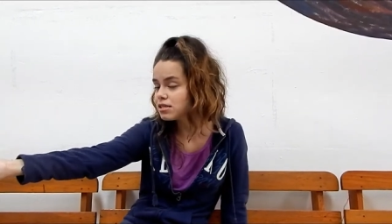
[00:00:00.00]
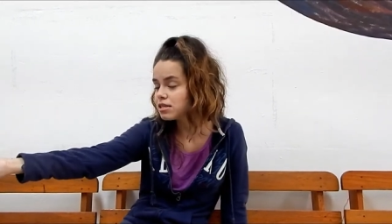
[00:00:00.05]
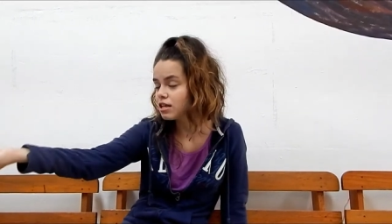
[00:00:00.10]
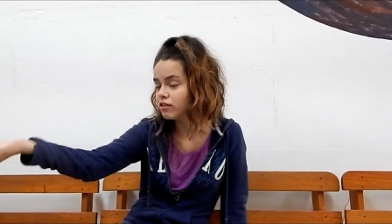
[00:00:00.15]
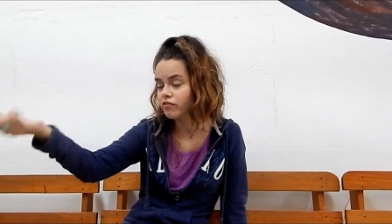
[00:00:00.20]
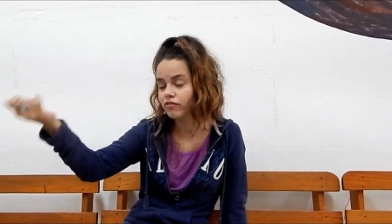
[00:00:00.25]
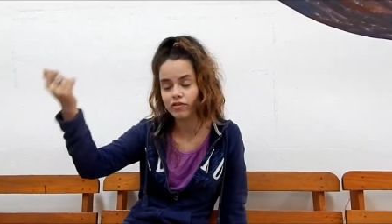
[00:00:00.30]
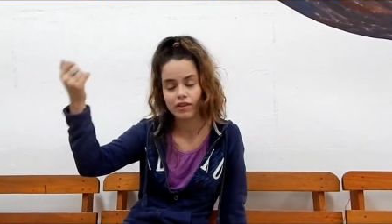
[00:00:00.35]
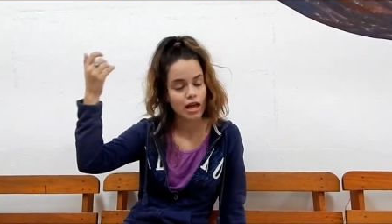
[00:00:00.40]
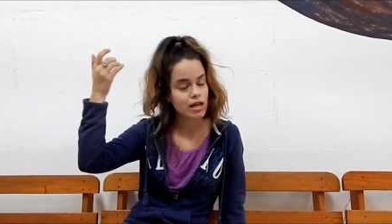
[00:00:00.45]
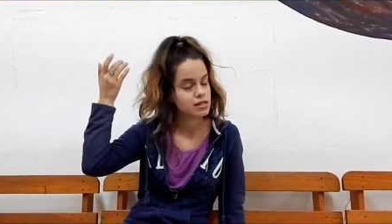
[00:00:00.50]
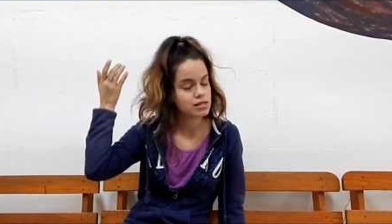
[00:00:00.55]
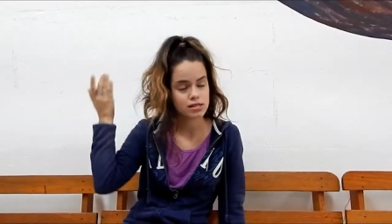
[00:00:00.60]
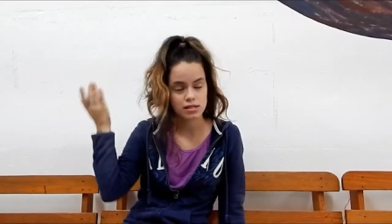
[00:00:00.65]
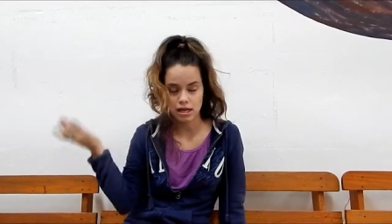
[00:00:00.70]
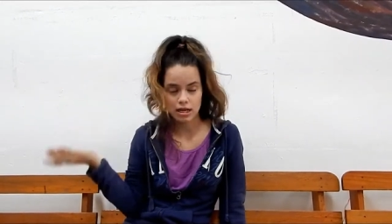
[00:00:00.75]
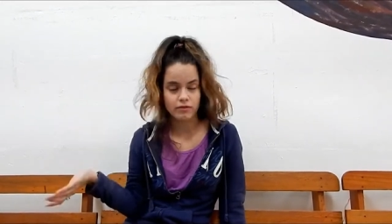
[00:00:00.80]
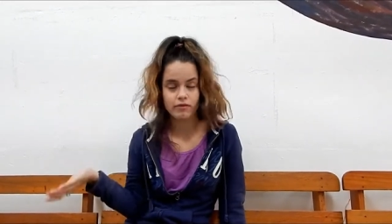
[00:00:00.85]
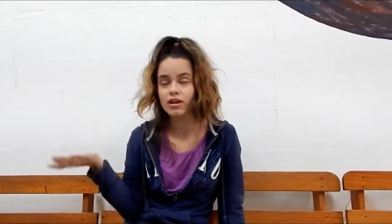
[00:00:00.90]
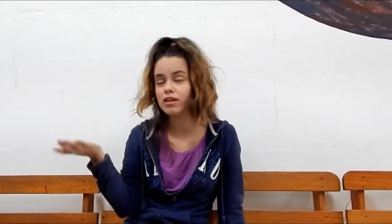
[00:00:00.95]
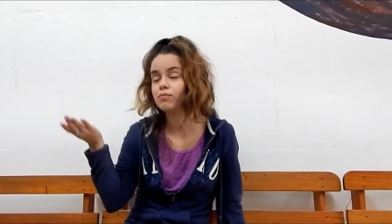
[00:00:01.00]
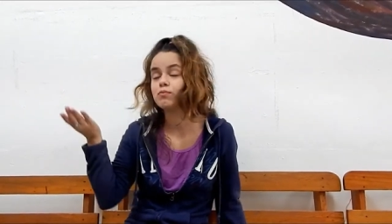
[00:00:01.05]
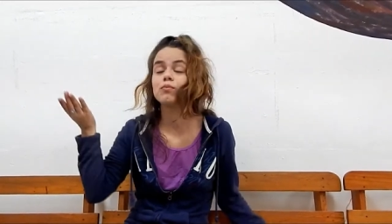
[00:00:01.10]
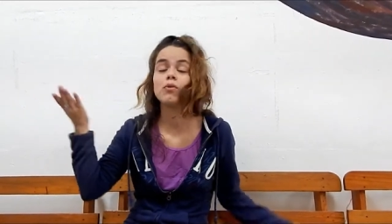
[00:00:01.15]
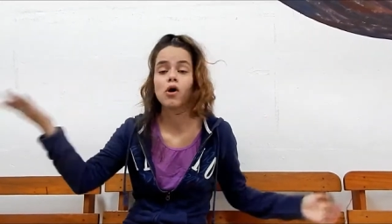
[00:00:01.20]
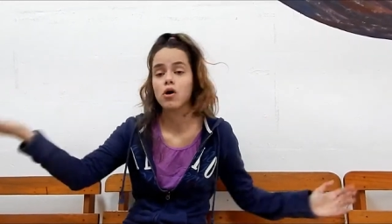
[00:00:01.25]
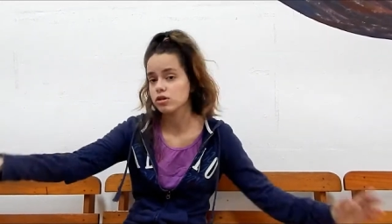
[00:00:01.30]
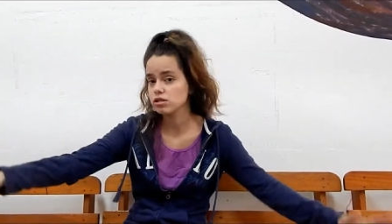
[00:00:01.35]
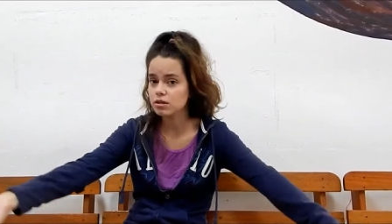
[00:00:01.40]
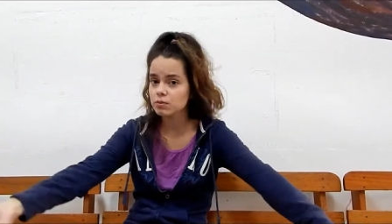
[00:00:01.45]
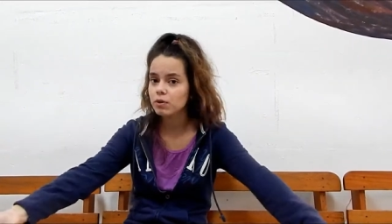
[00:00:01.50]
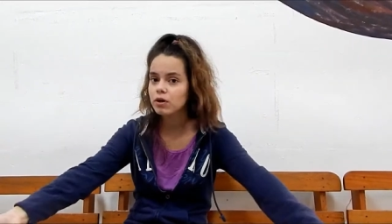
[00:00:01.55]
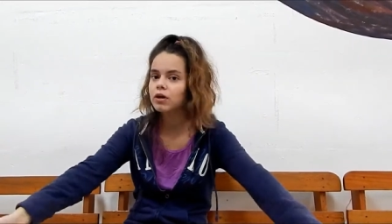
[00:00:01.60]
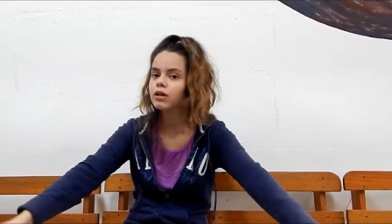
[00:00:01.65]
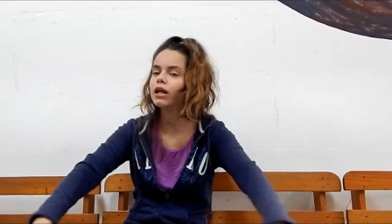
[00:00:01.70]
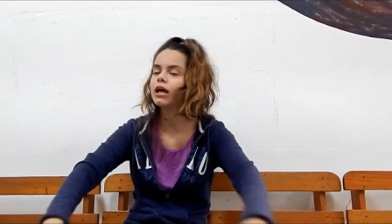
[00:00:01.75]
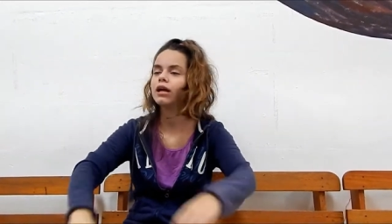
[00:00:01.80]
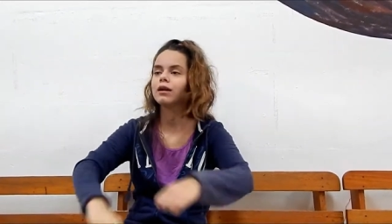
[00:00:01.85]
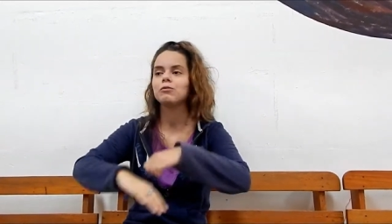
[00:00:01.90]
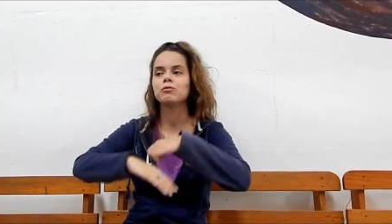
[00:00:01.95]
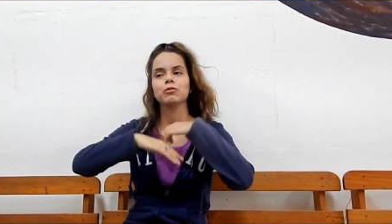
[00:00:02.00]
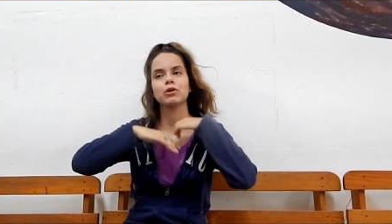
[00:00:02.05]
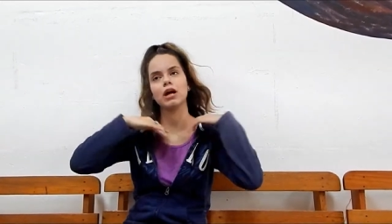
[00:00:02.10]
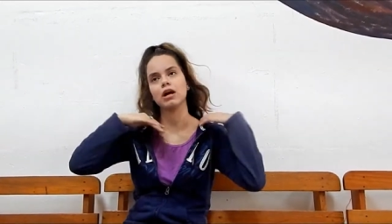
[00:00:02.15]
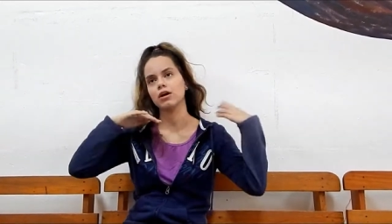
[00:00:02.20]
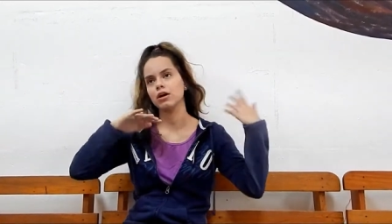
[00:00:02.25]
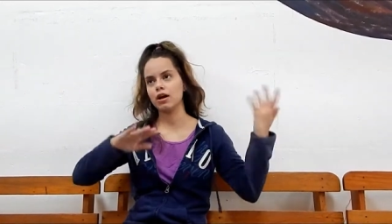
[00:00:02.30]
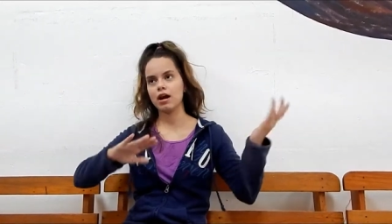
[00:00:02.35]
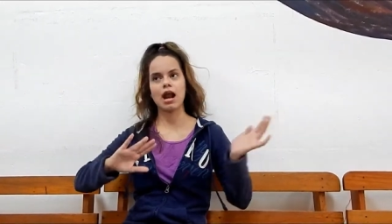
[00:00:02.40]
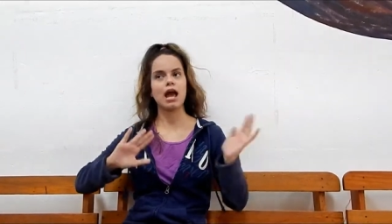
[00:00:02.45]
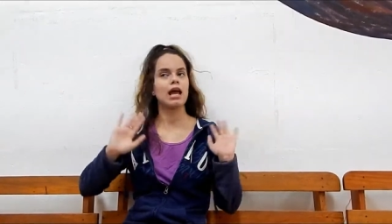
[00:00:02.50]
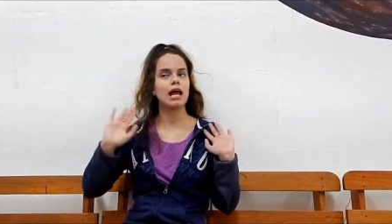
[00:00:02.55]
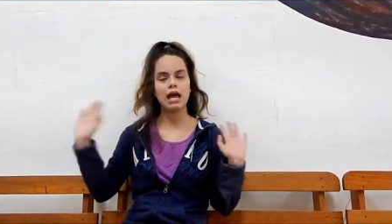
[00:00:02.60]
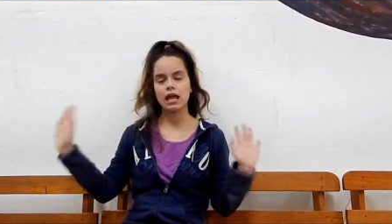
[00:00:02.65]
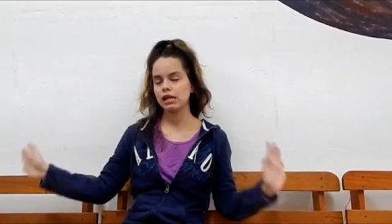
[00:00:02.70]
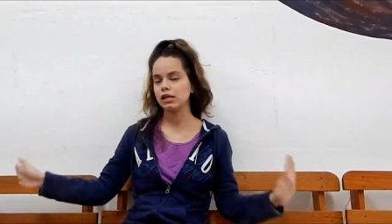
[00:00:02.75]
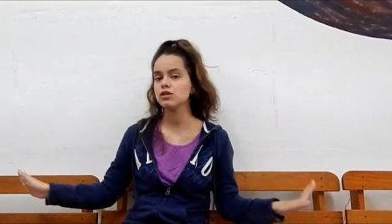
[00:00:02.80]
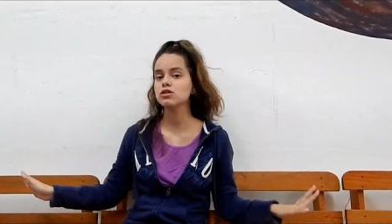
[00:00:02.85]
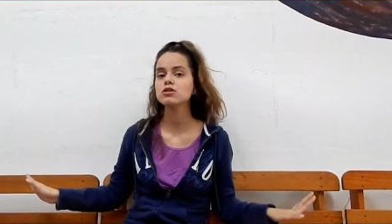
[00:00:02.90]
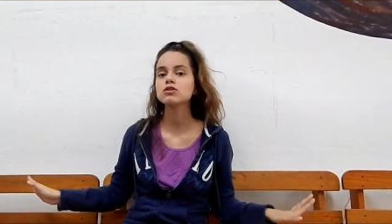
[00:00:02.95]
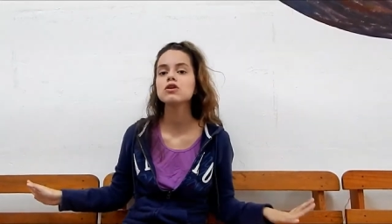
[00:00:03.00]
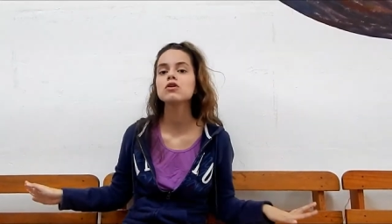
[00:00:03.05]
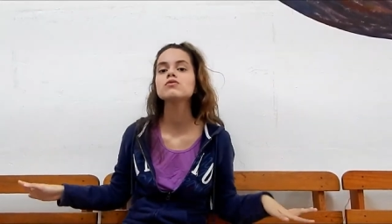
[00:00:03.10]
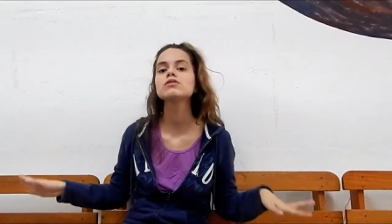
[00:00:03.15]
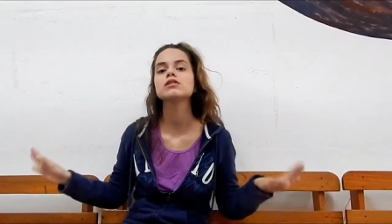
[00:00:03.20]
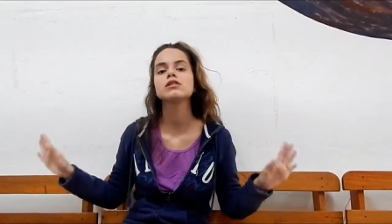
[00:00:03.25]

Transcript: if that's even possible, and we are gonna get into those